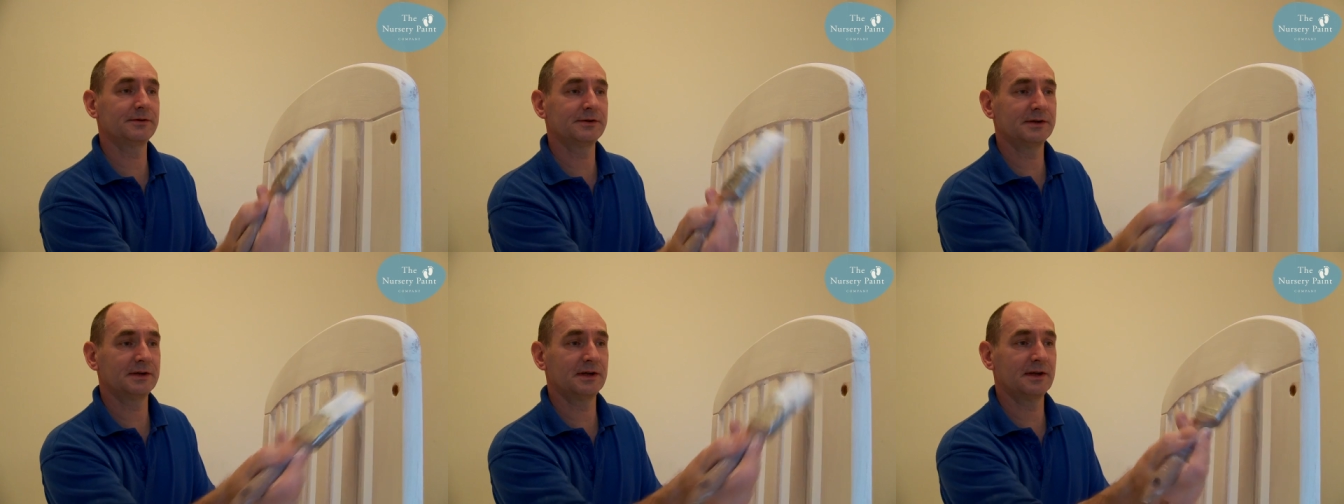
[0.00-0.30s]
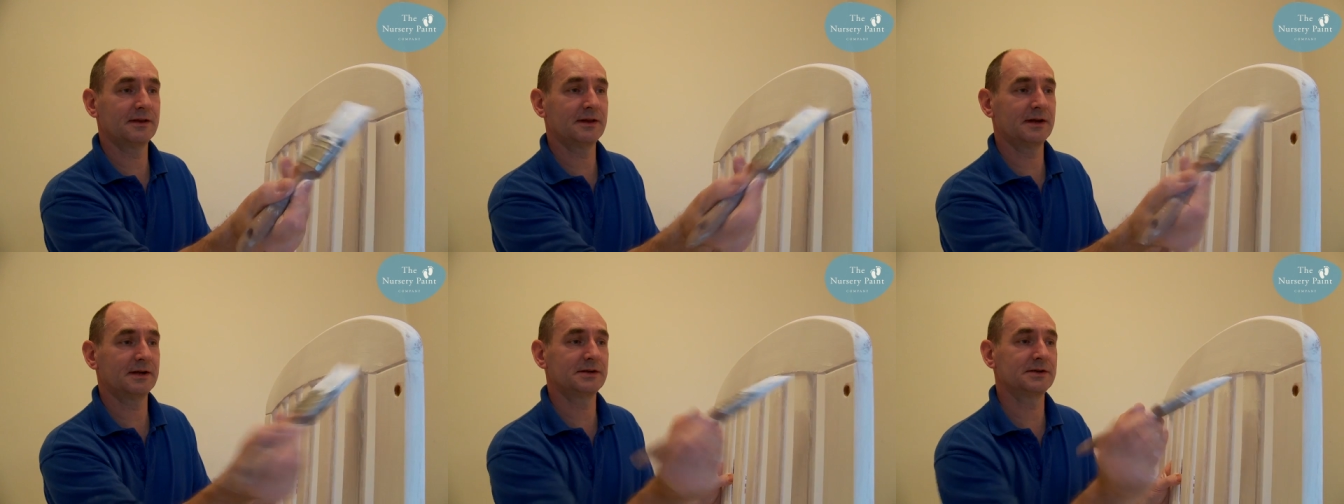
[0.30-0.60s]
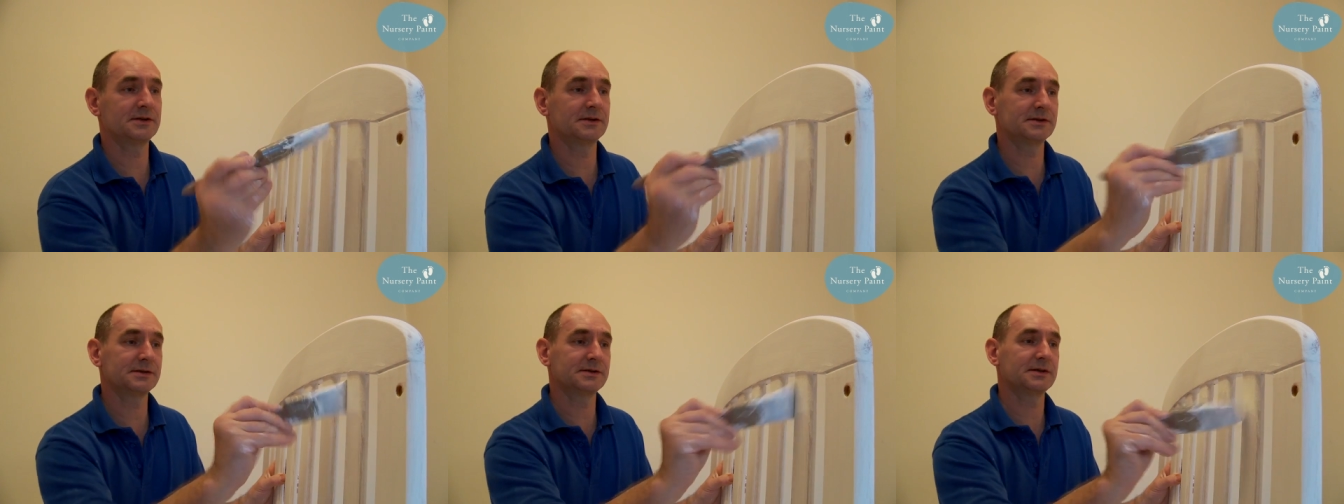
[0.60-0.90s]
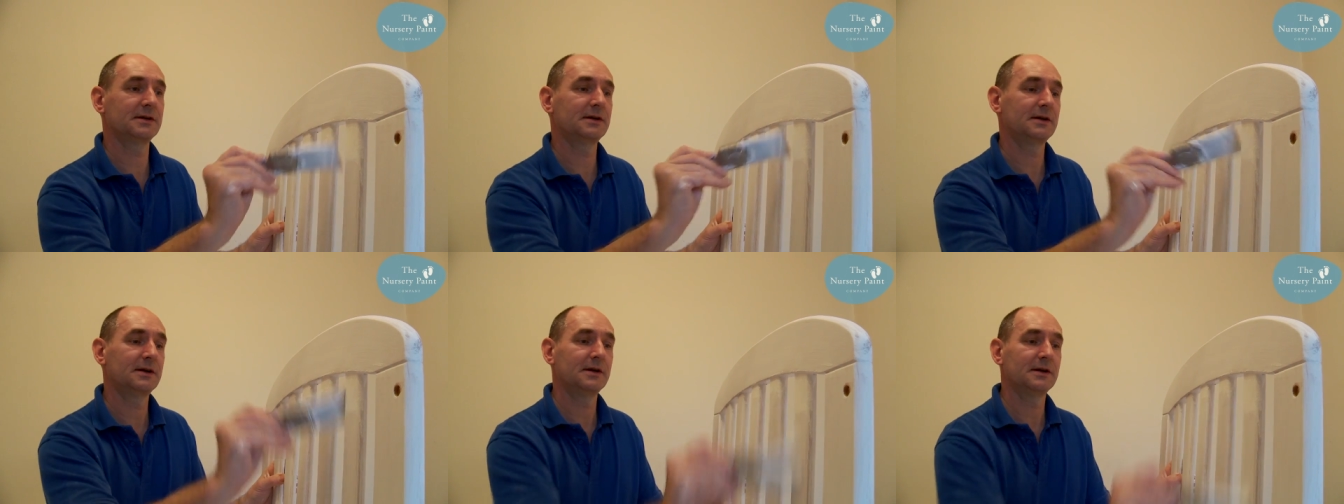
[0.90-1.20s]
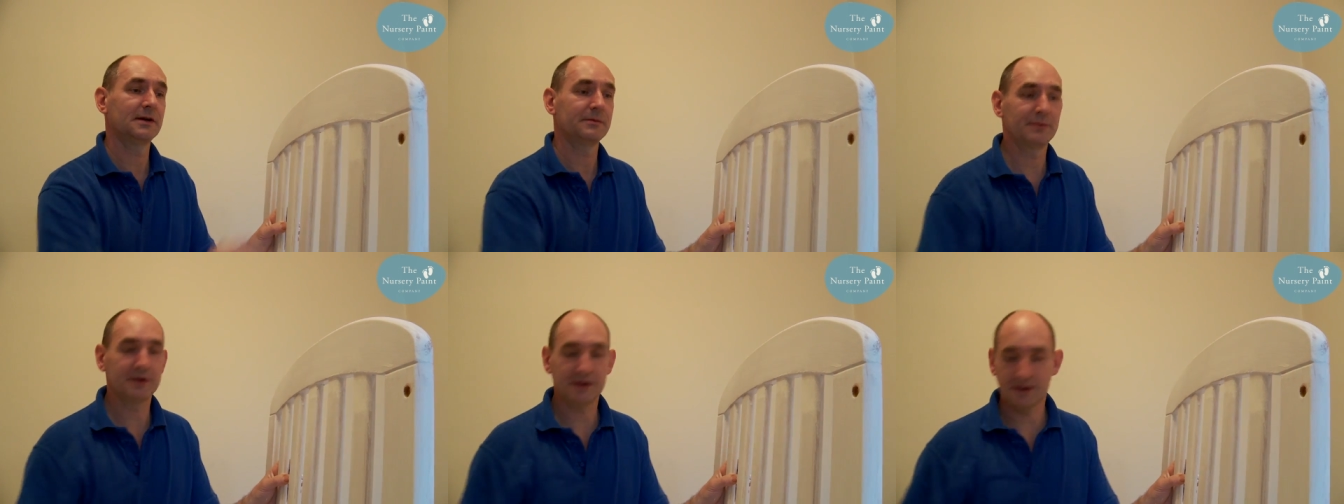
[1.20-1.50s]
underneath edges,
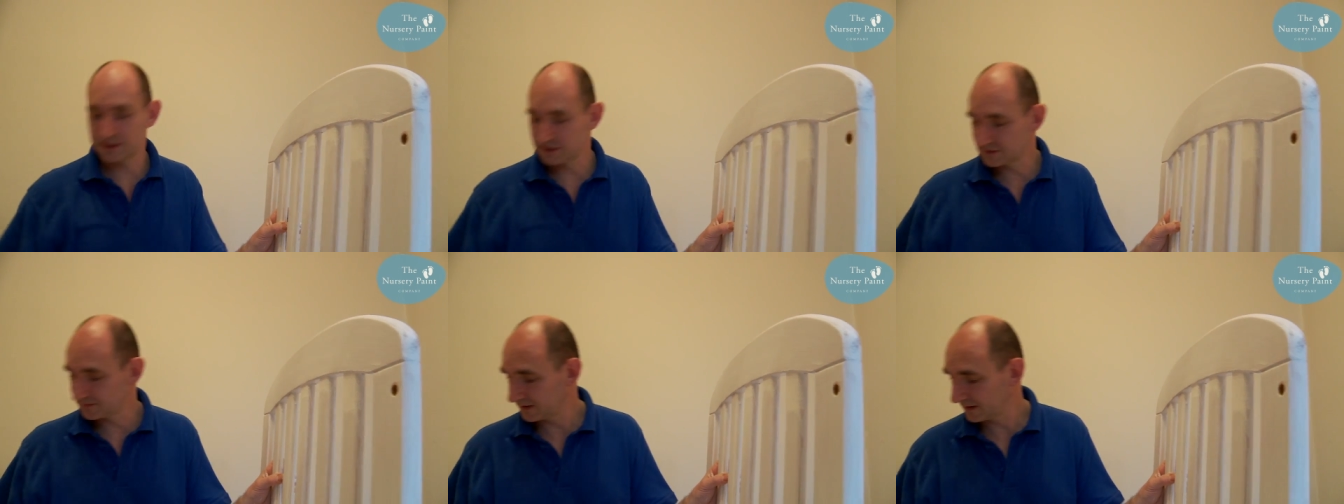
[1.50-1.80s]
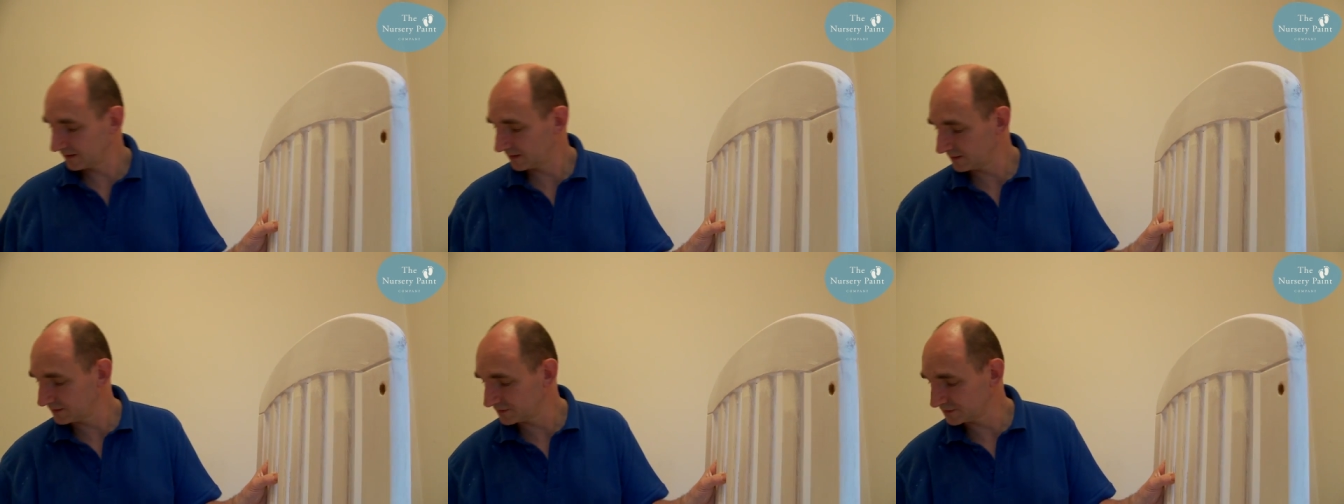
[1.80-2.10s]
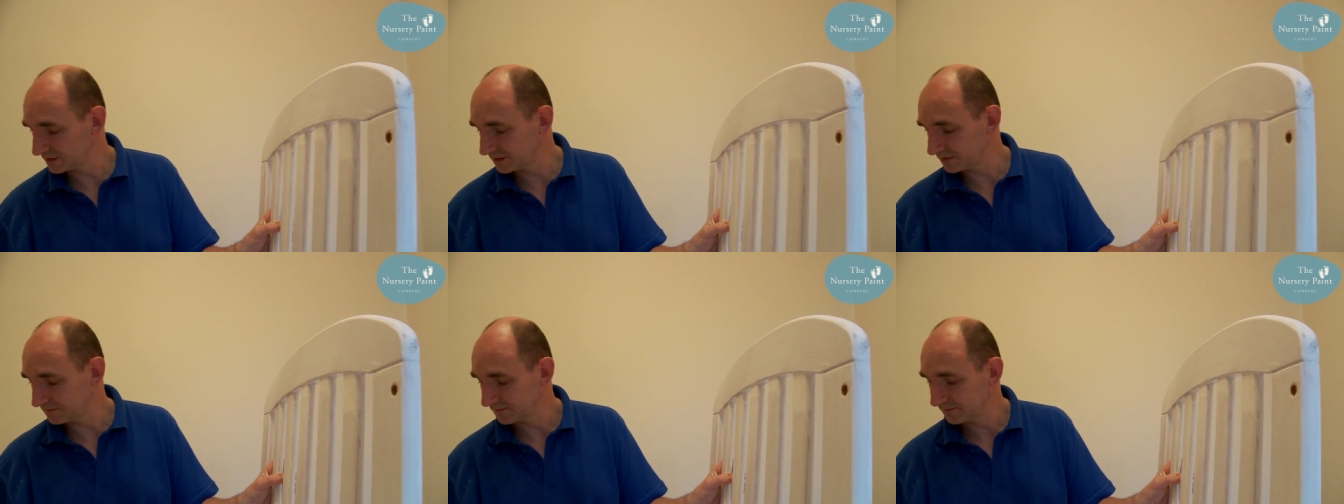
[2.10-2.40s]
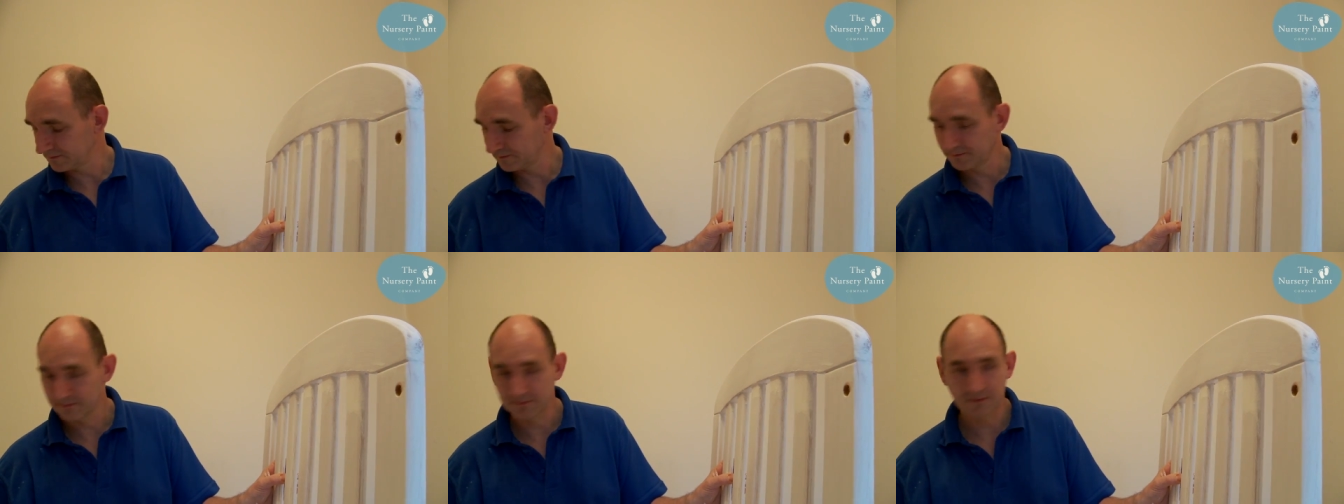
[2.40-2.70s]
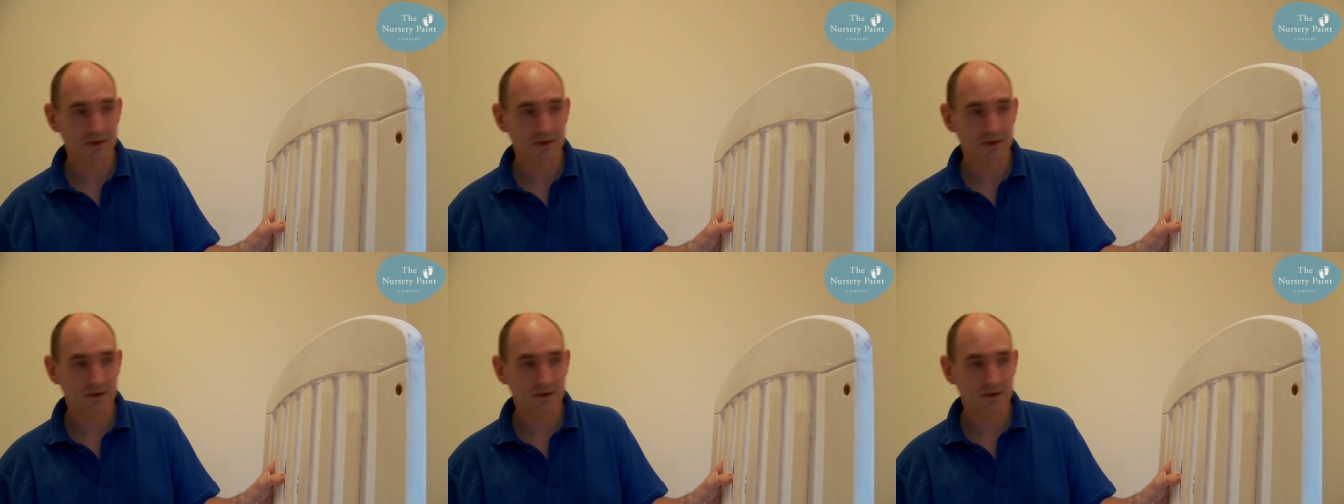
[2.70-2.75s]
bringing your spindles in.